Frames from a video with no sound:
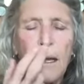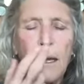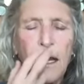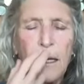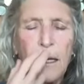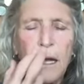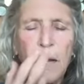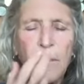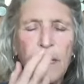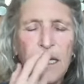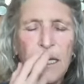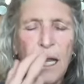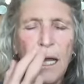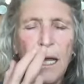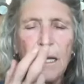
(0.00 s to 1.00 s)
Now
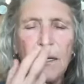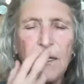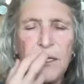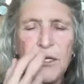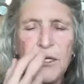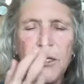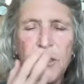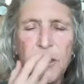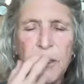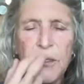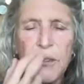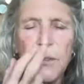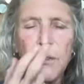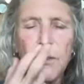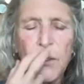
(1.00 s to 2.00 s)
coming down
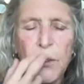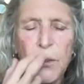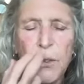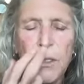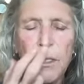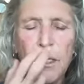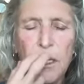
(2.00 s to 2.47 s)
to